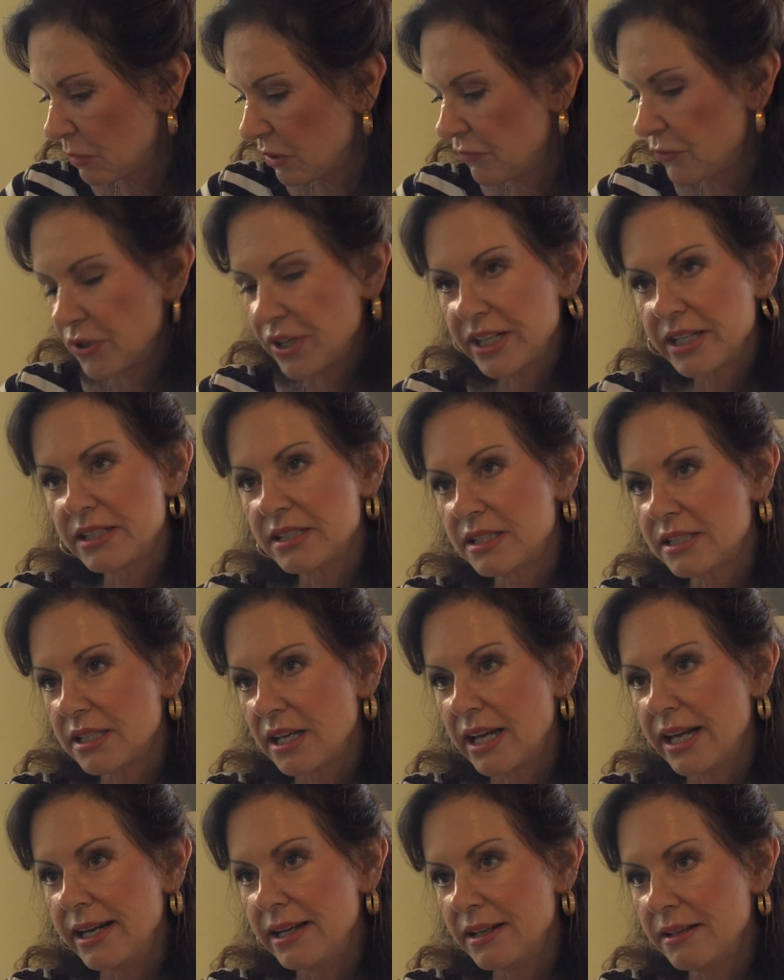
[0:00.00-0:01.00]
before I can
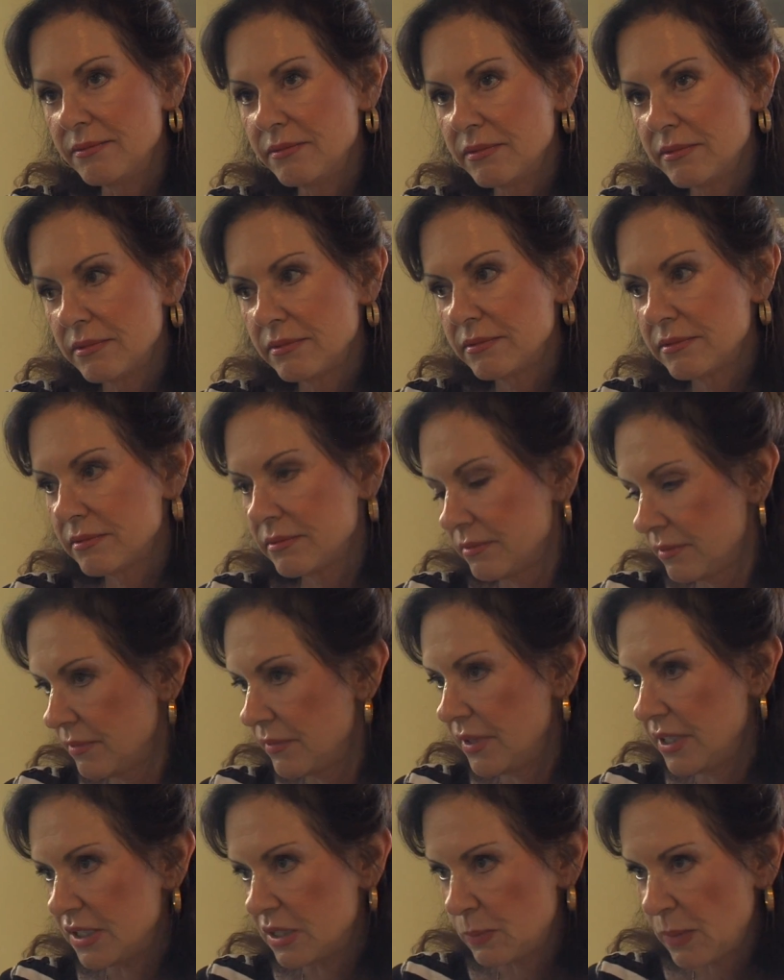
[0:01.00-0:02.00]
sign
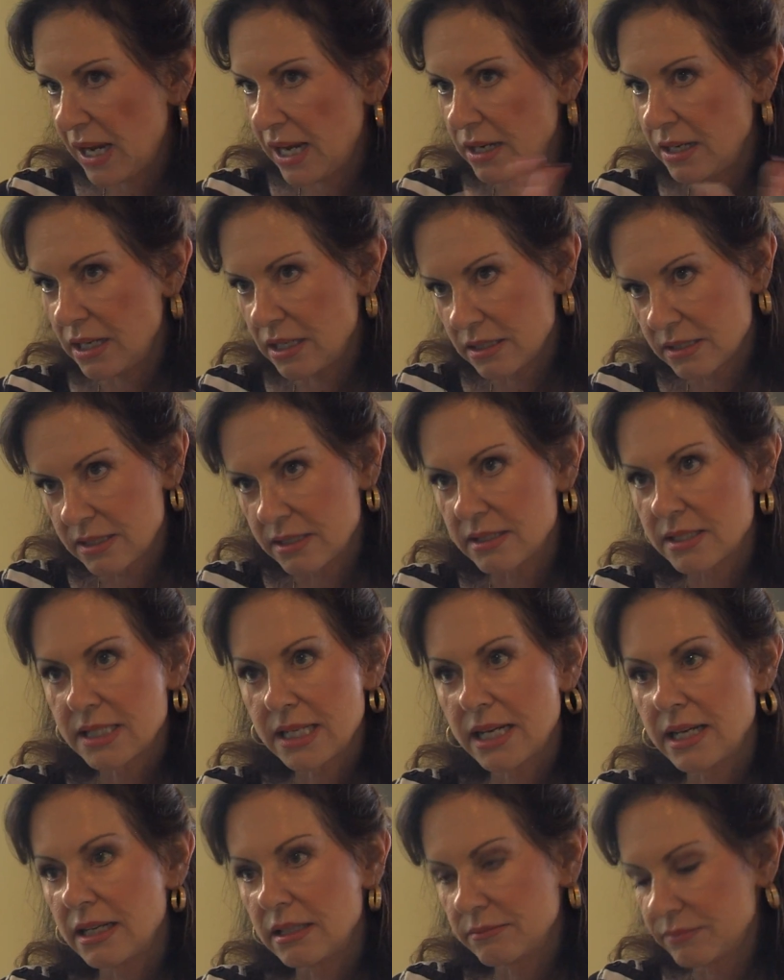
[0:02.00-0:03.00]
these paintings and
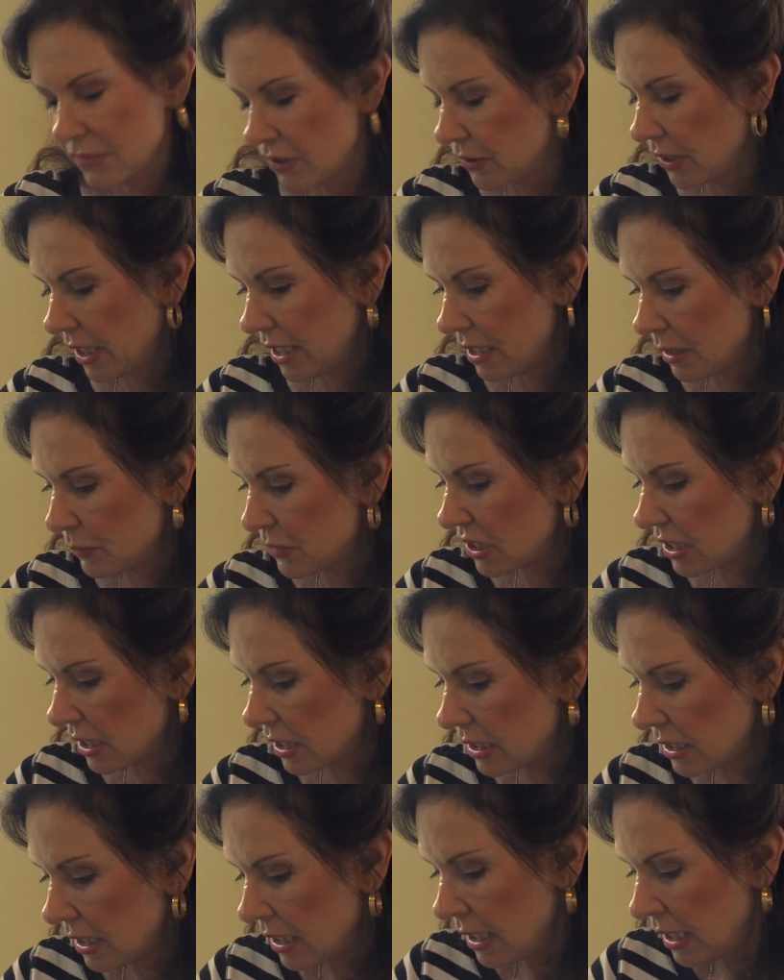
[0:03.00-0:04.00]
say, okay, I'm
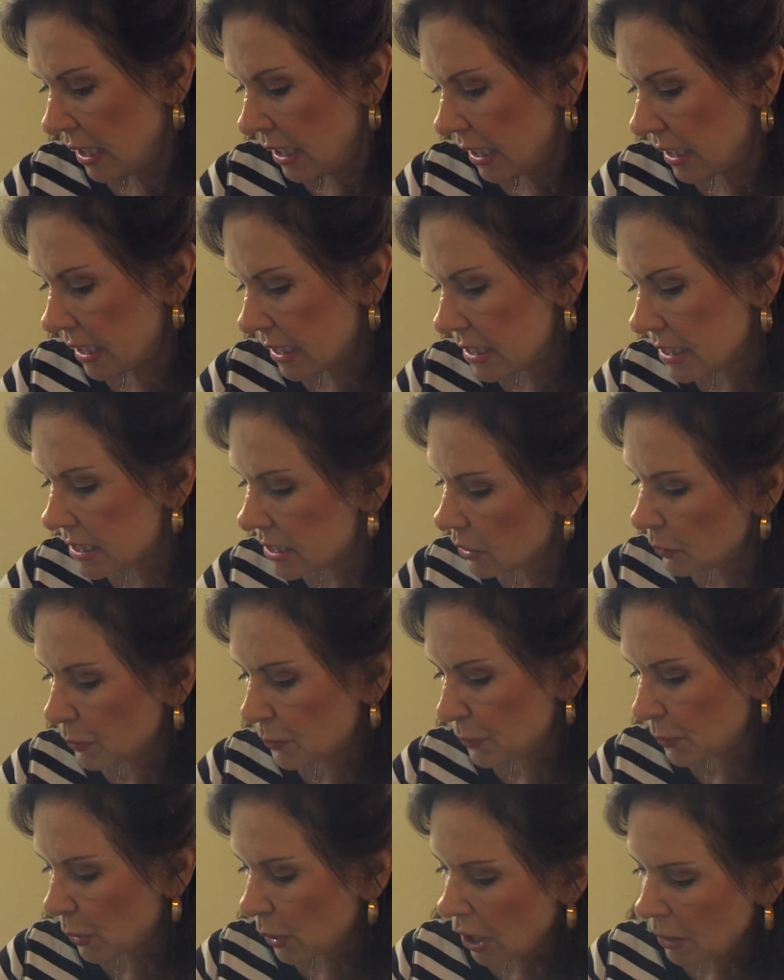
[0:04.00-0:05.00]
done. And I still
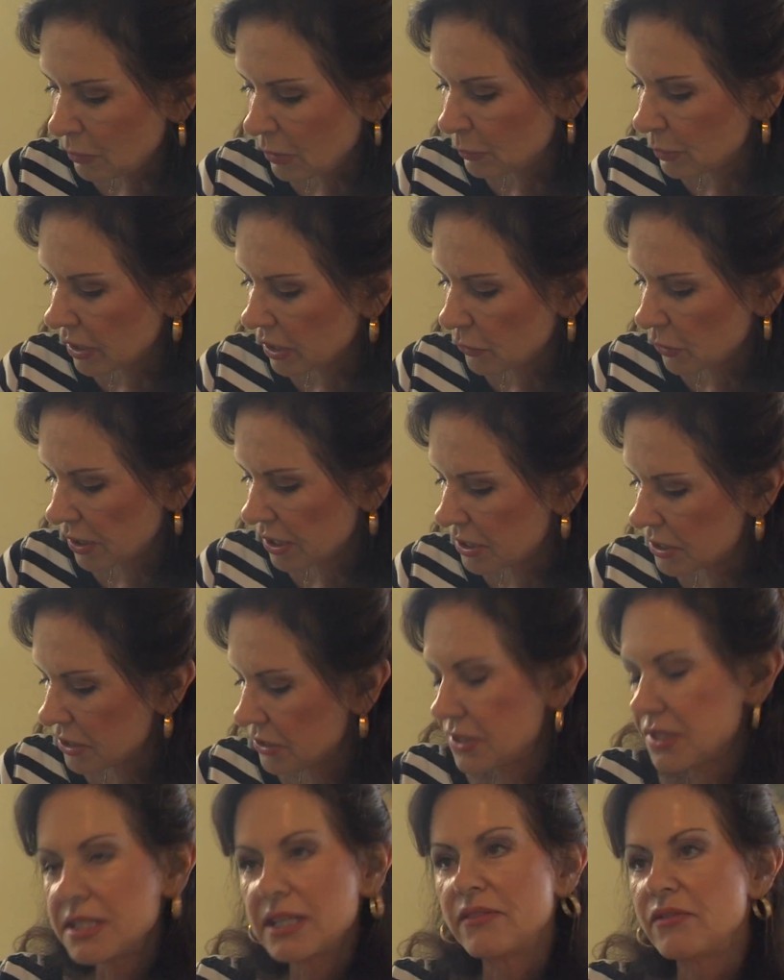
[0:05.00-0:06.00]
probably want to do
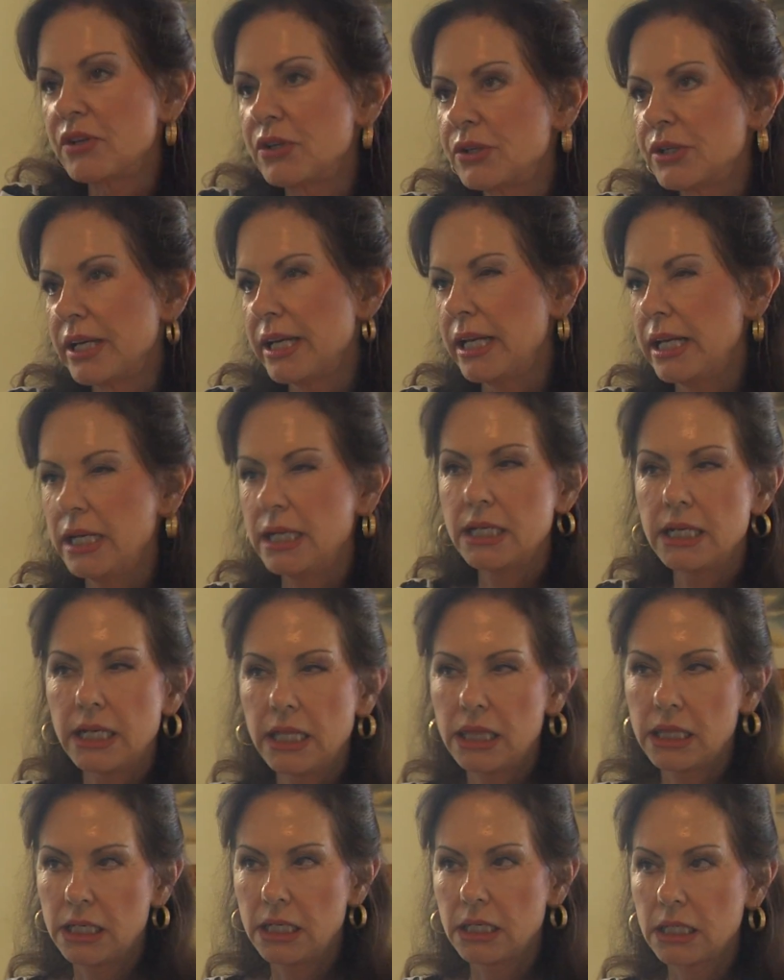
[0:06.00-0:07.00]
7 or 8, I
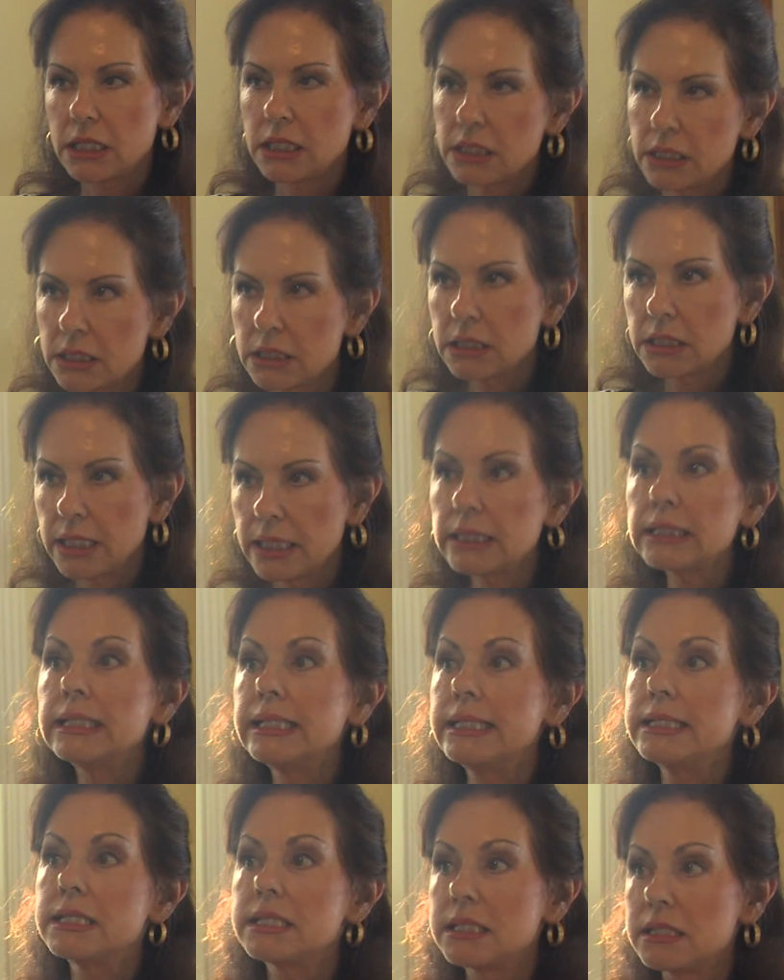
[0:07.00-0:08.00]
think, at
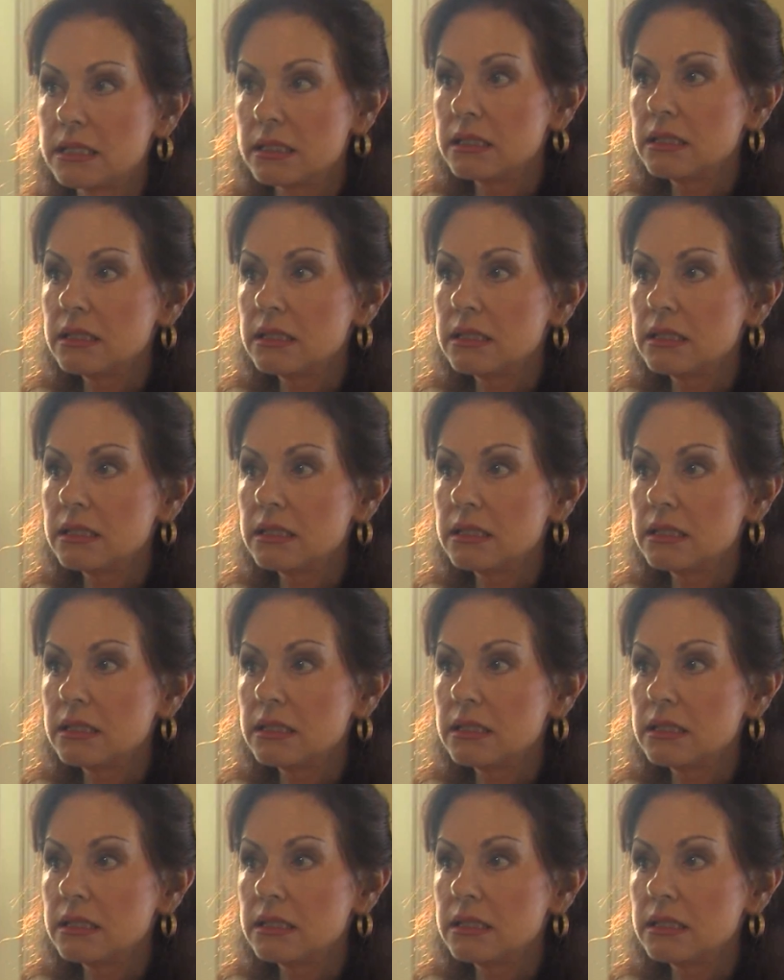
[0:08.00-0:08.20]
least.